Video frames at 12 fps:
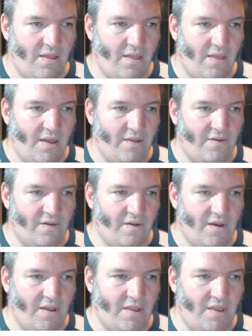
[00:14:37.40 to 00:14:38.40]
that
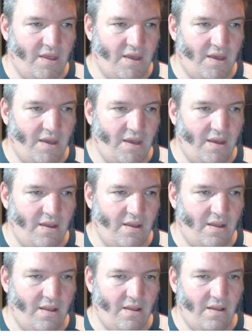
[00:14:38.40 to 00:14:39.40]
side there,
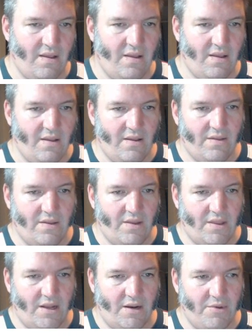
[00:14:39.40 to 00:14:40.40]

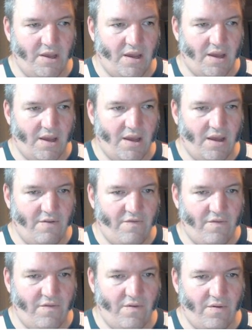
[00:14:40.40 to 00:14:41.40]
and that'll be a
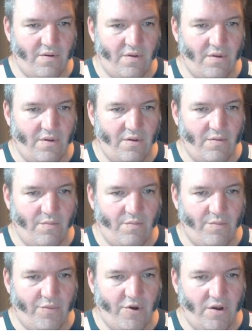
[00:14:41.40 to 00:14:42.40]
half
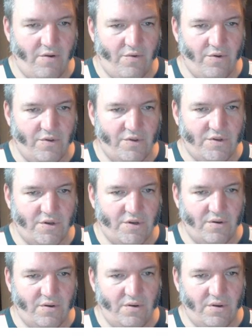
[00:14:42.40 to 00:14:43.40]
by root
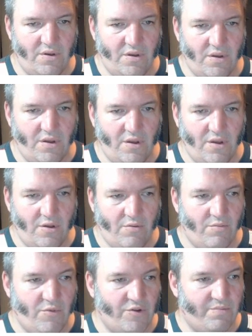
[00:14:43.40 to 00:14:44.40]
2
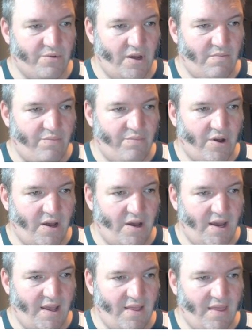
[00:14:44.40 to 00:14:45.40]
multiplied
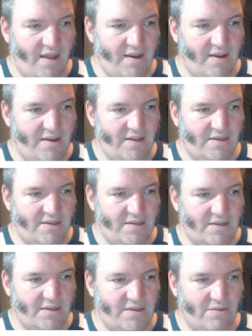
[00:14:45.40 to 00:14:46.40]
by that
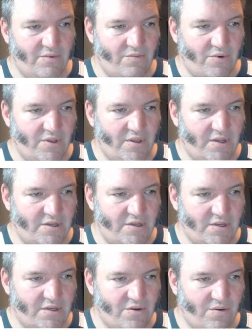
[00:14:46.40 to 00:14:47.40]
distance that we want. Let's
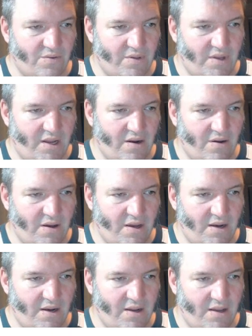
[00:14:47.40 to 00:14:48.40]
just call that
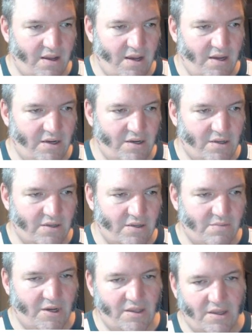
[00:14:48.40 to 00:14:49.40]
height h.
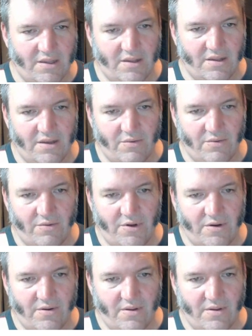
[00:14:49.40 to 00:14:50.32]
Let's make that the thing we want.